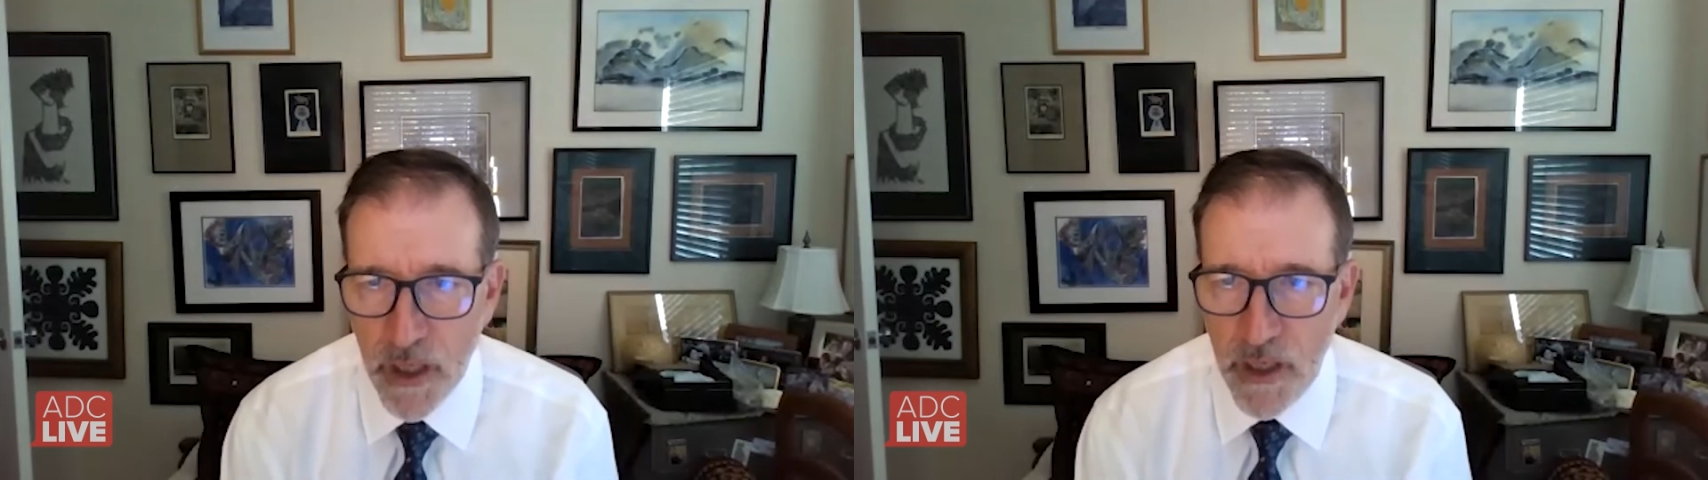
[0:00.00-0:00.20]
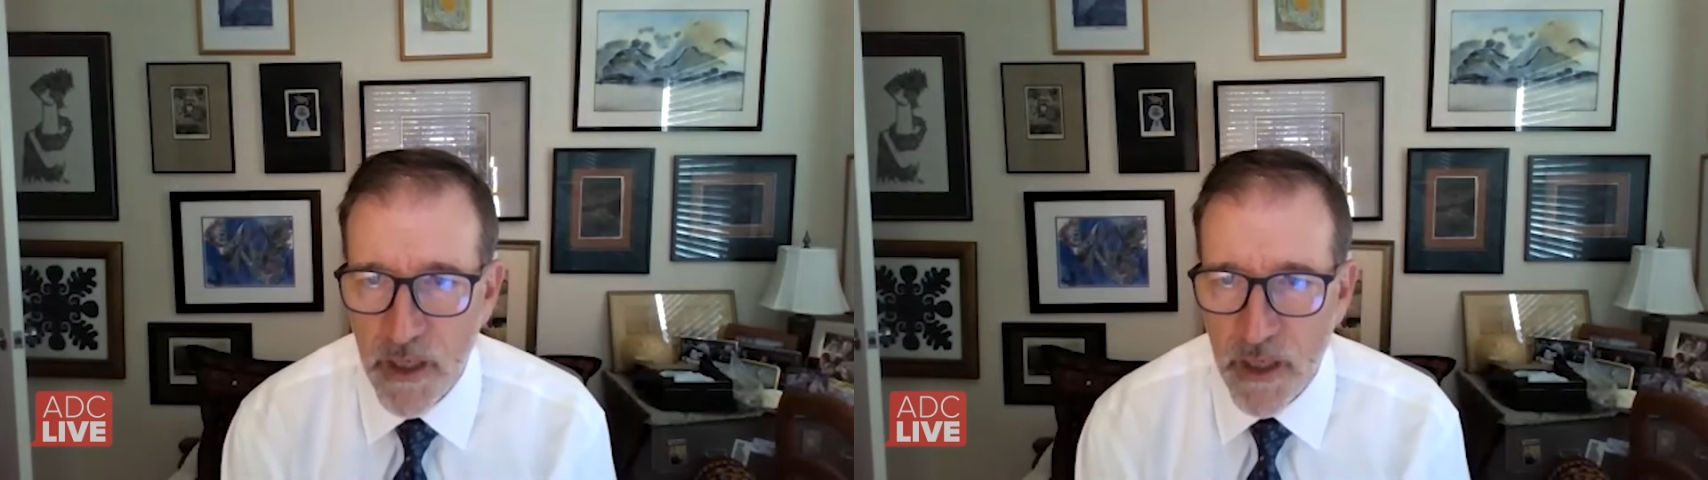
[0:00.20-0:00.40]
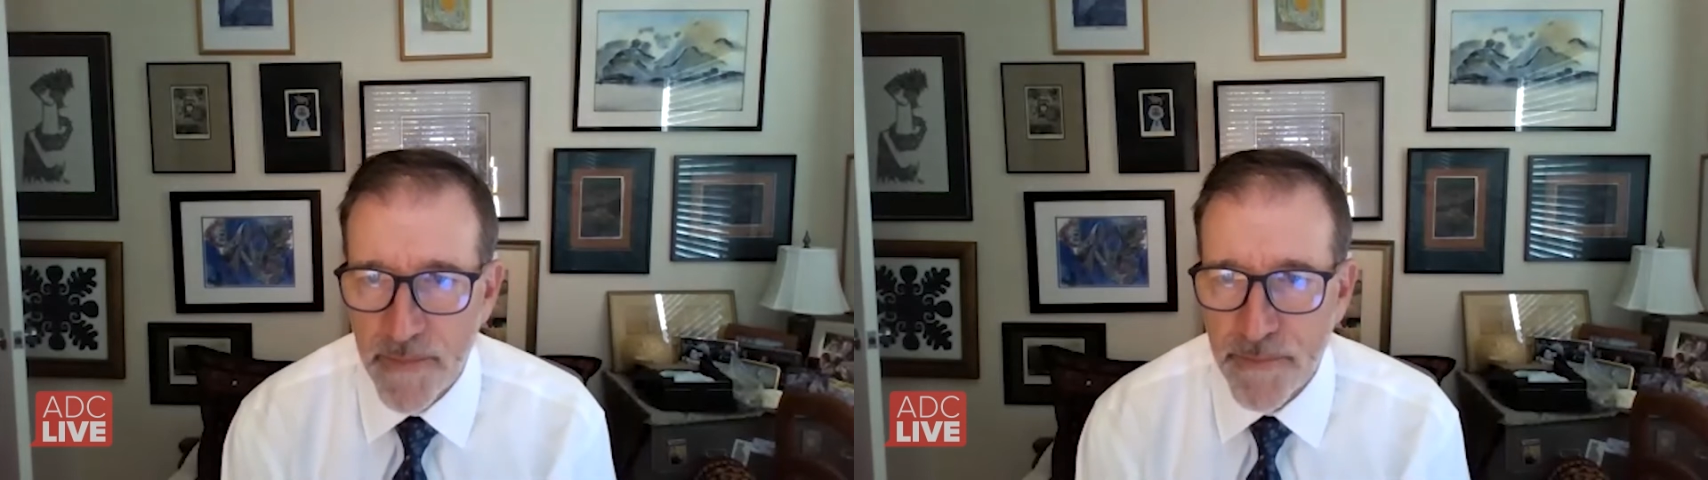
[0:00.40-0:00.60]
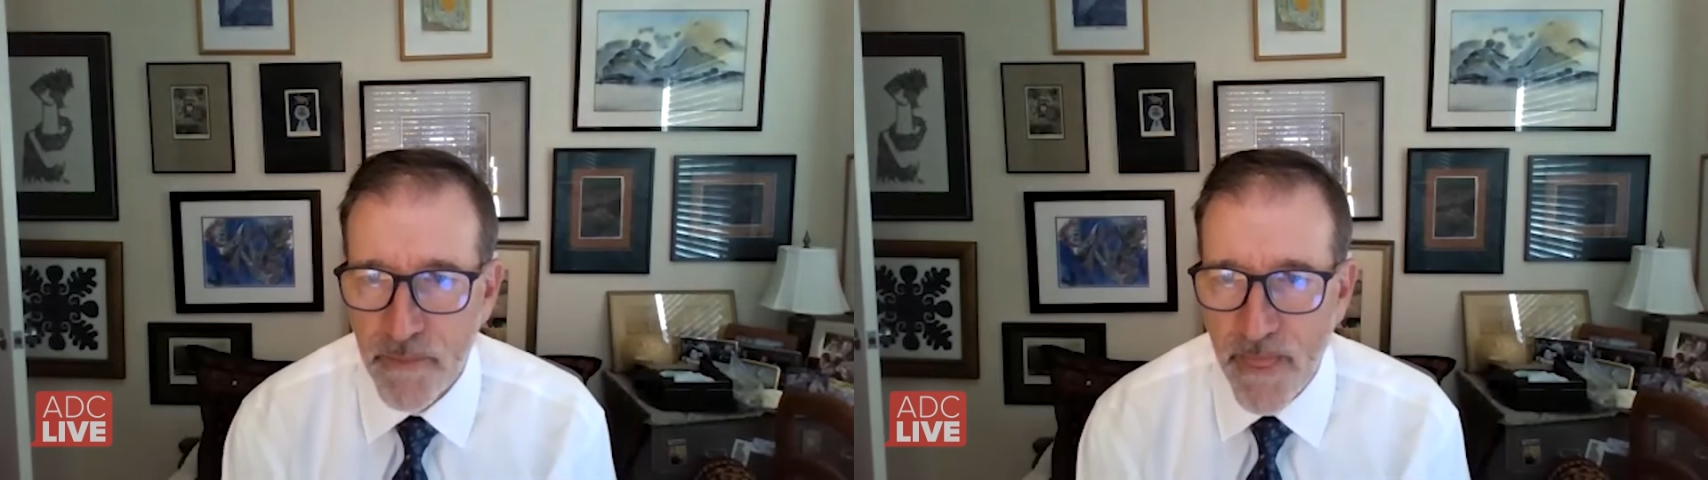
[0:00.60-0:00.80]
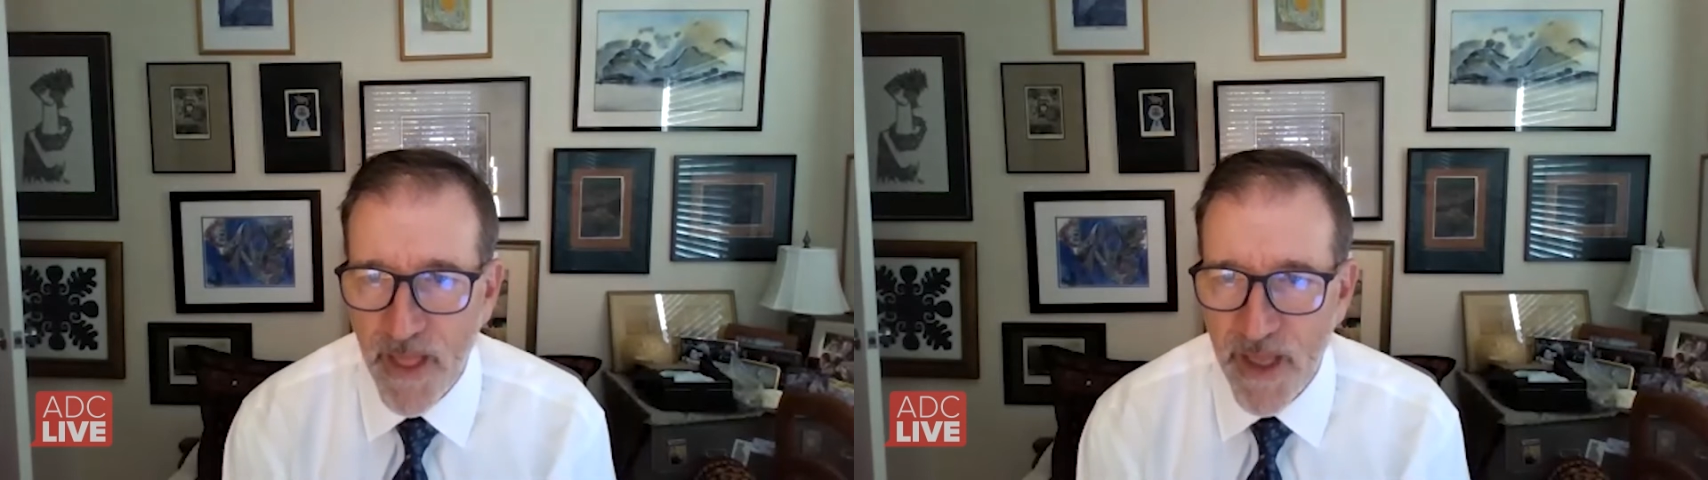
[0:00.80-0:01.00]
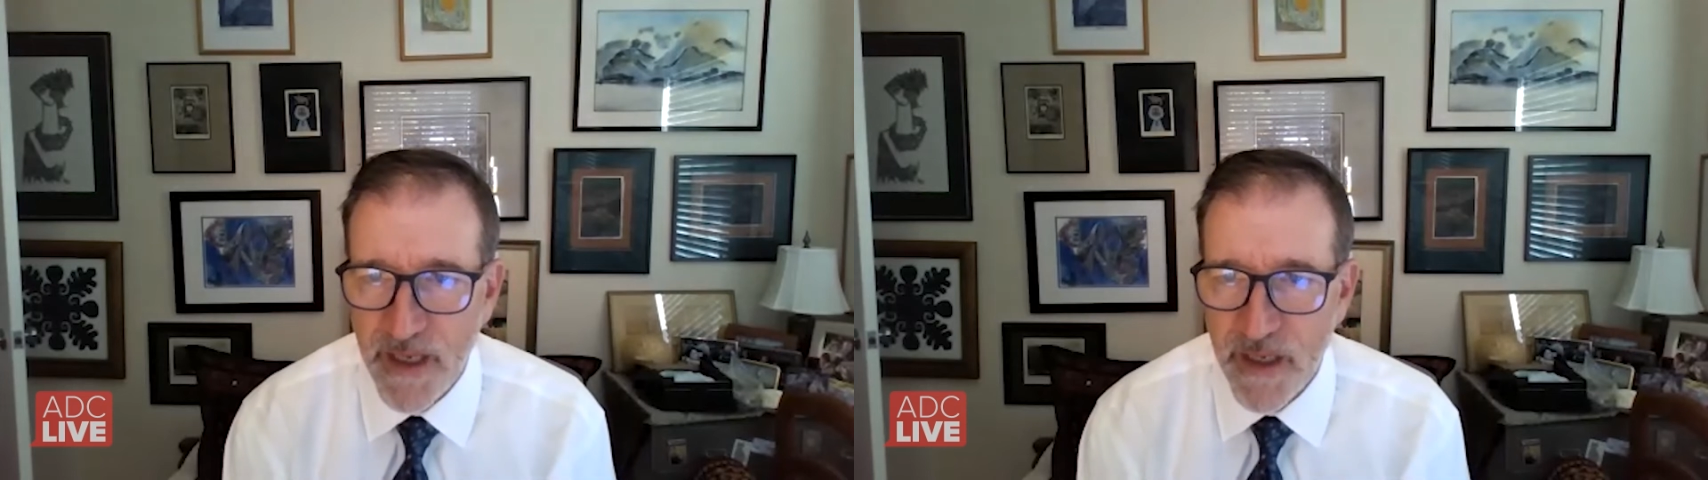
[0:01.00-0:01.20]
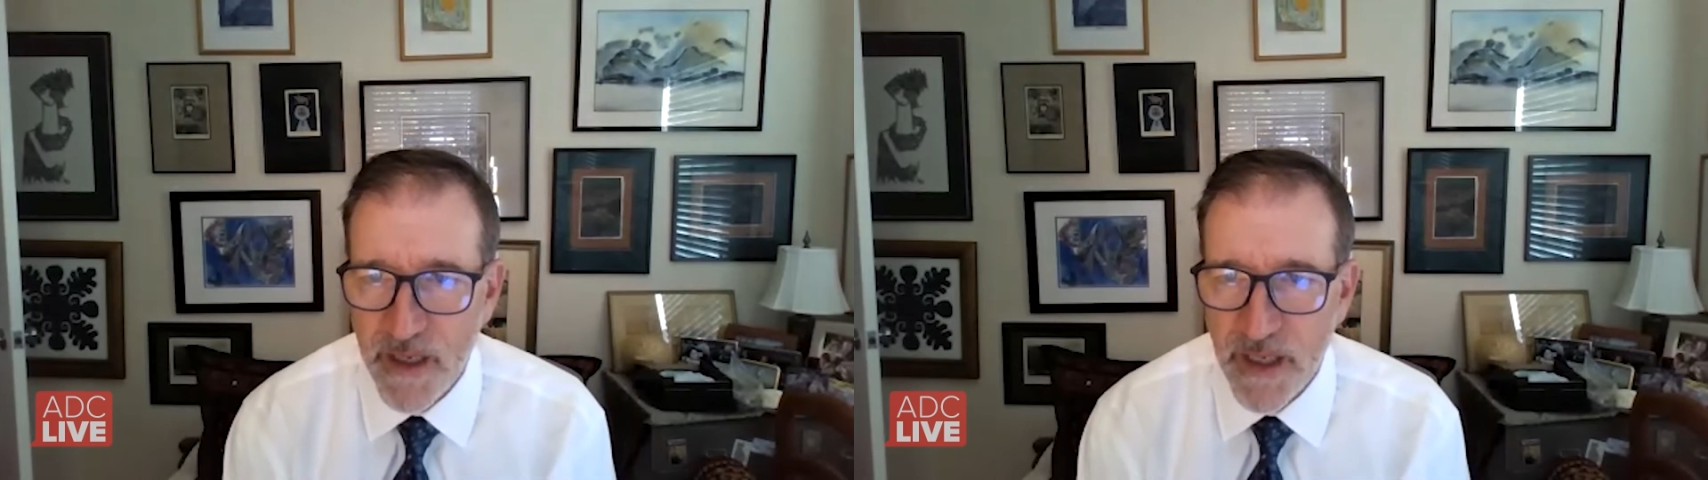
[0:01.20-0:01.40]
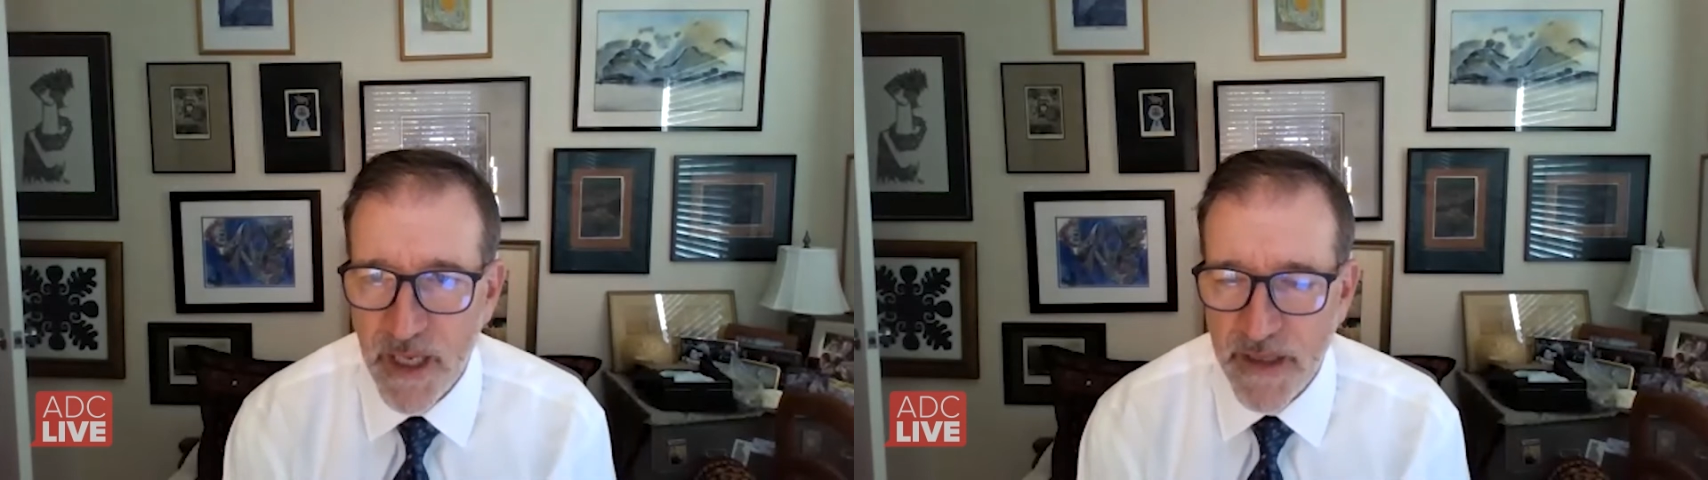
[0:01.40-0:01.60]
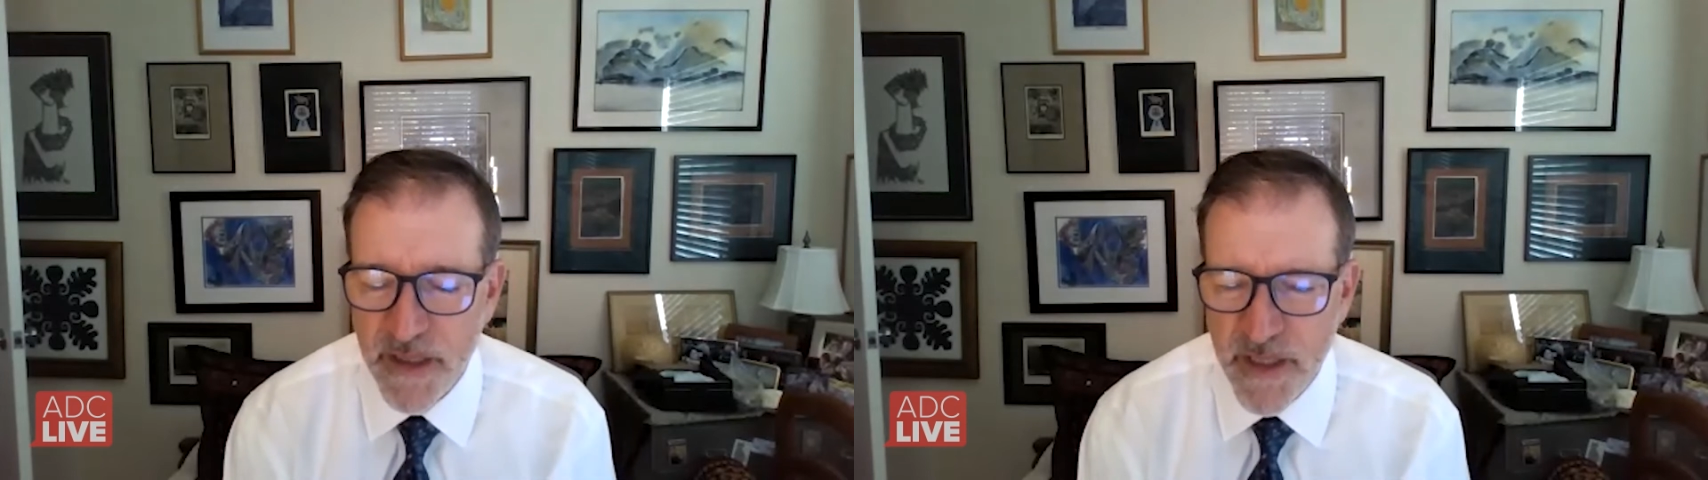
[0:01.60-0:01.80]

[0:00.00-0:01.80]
At the